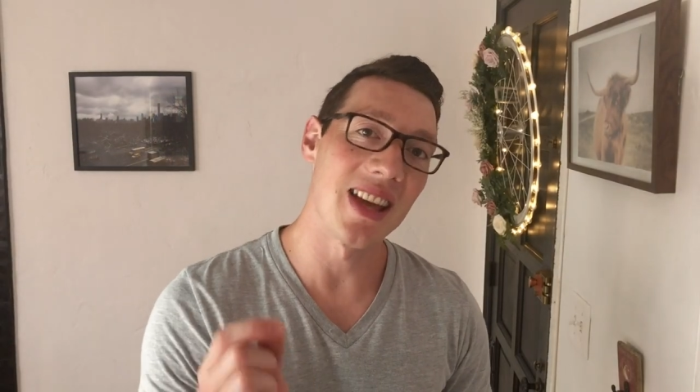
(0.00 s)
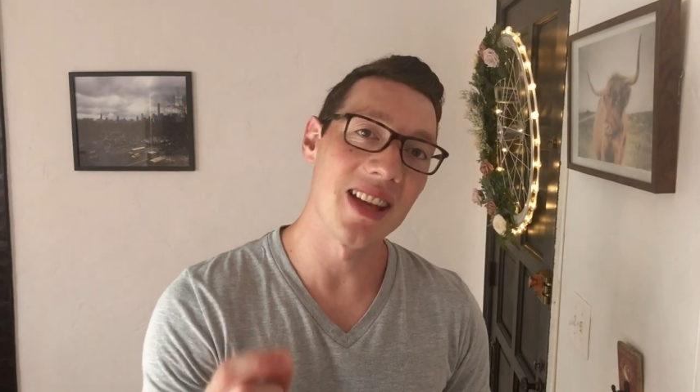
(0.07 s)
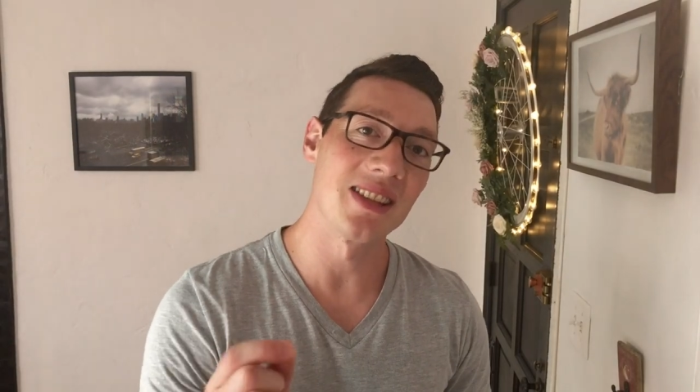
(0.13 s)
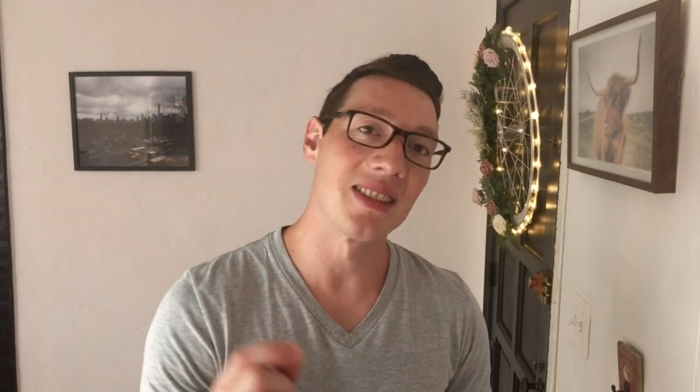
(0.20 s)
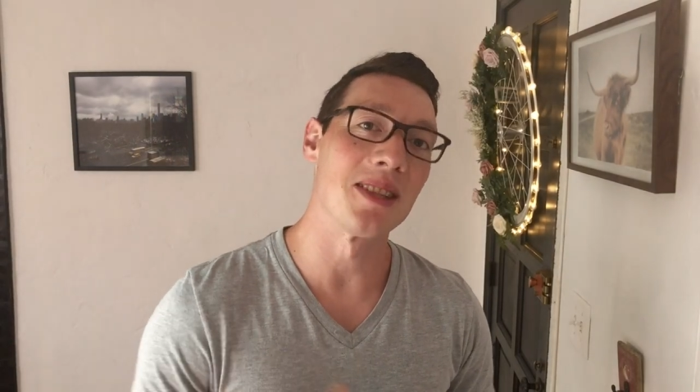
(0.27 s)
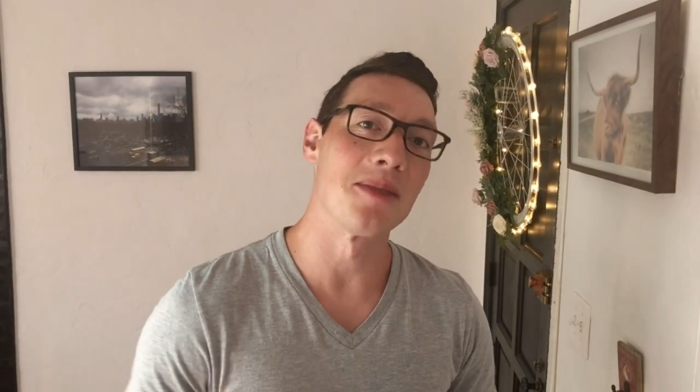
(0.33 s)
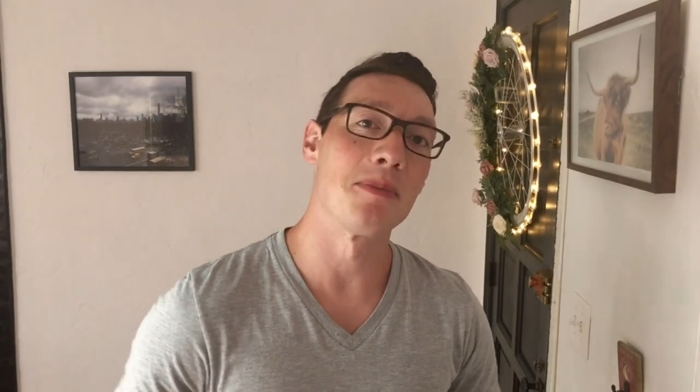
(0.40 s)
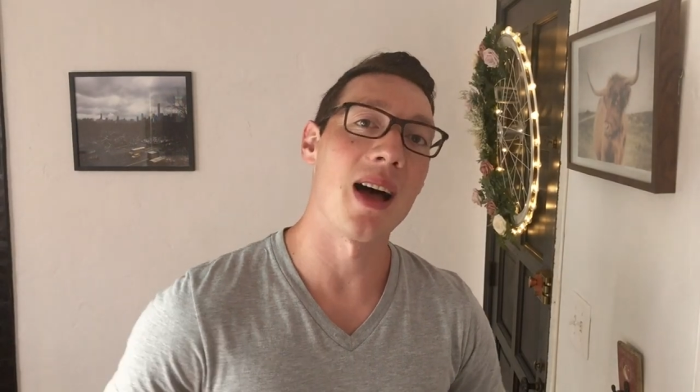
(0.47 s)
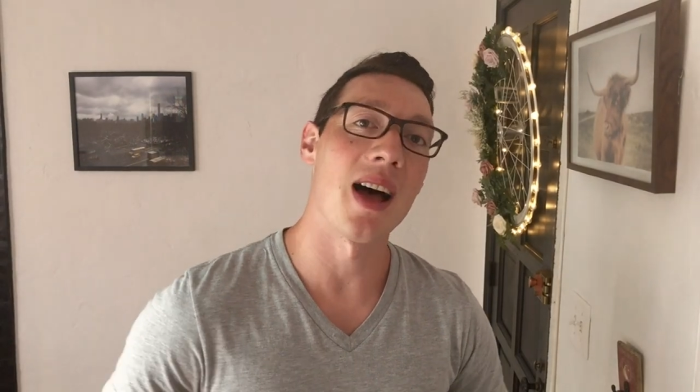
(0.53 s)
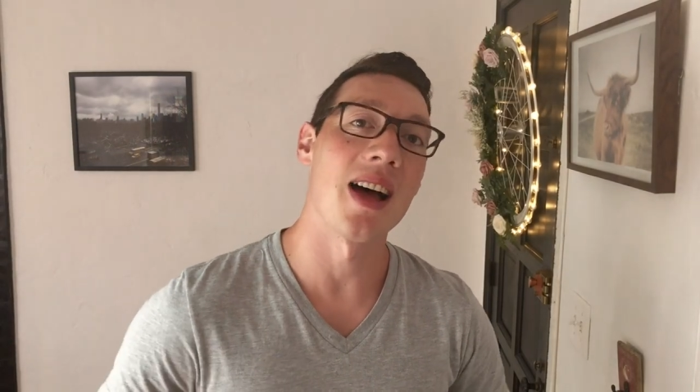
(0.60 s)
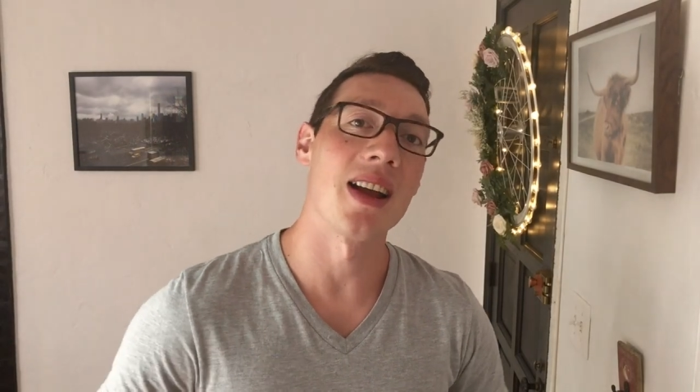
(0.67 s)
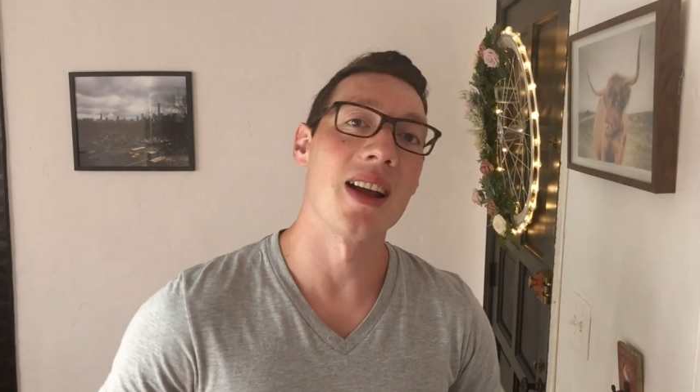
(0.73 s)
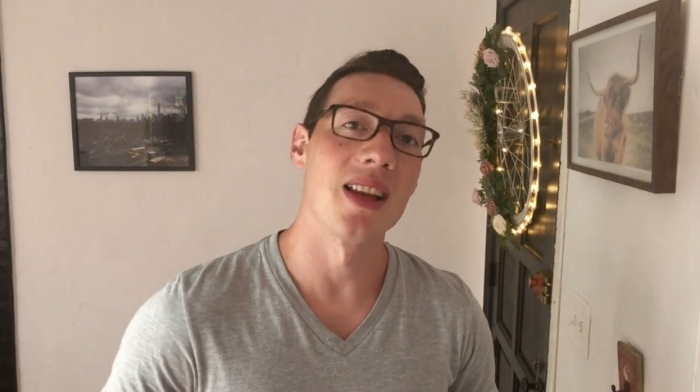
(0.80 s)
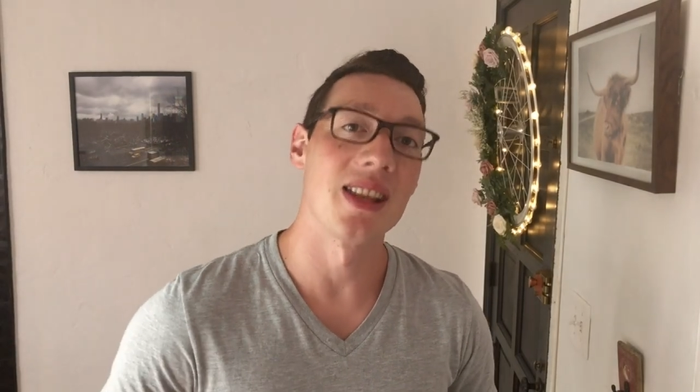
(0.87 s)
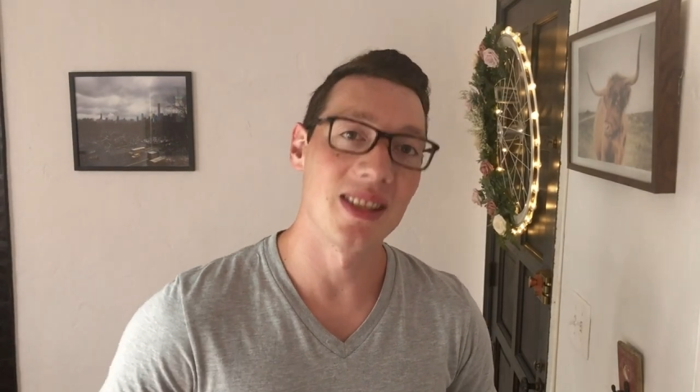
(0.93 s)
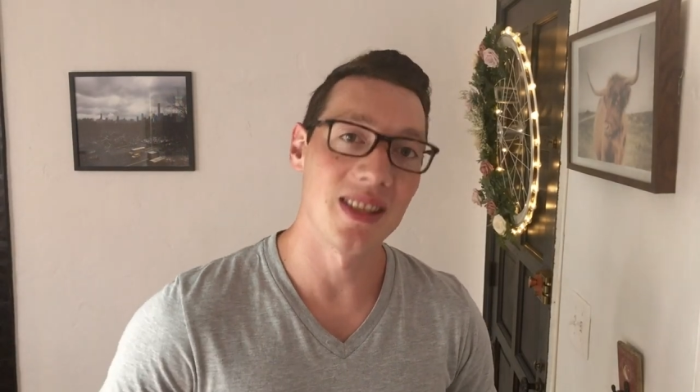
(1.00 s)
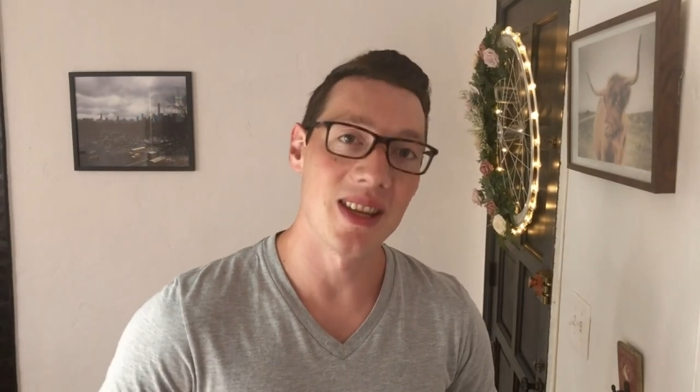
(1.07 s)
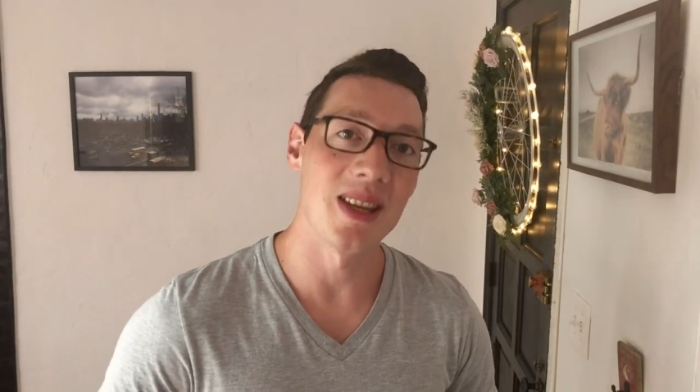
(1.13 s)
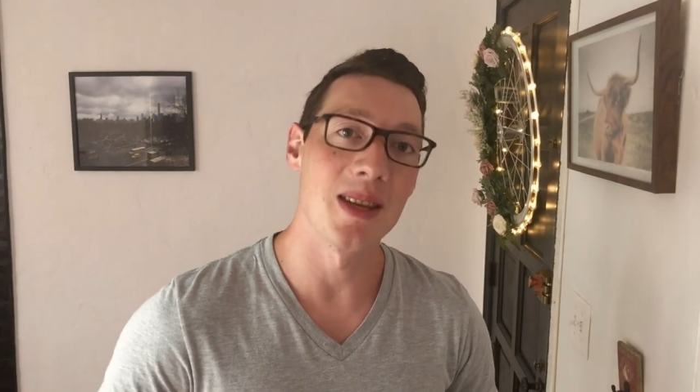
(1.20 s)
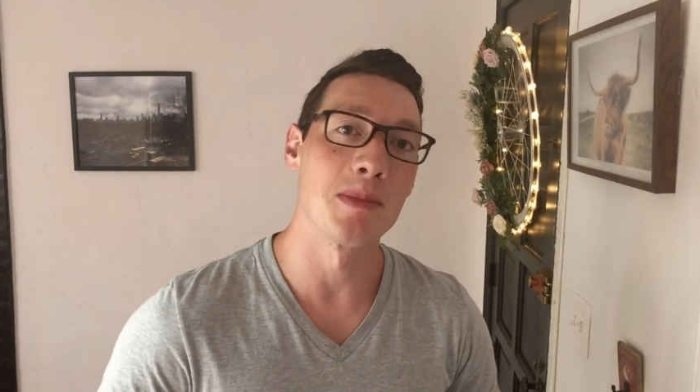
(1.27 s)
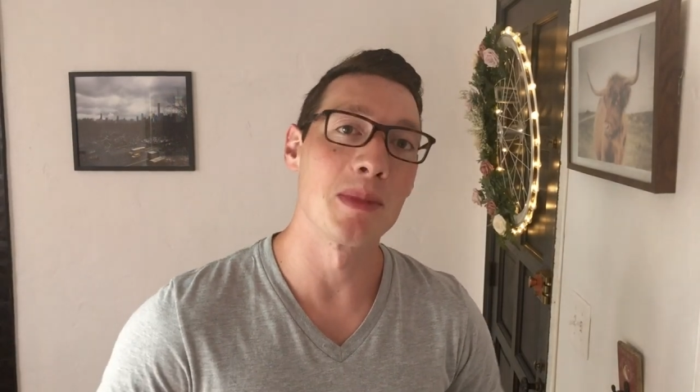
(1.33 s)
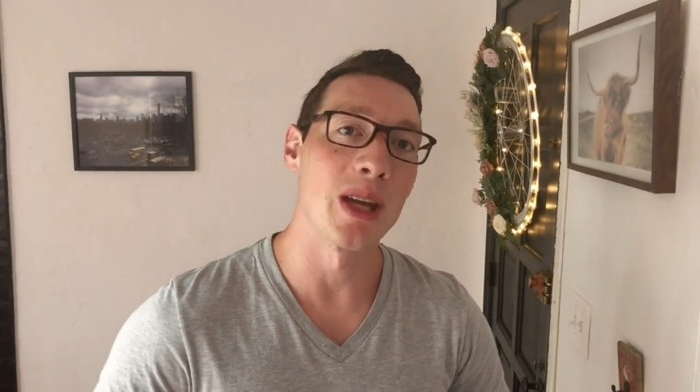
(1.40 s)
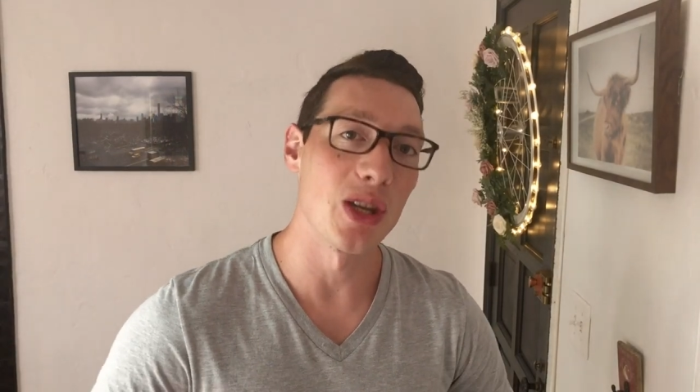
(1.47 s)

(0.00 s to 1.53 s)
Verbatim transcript: Instant Pot steamed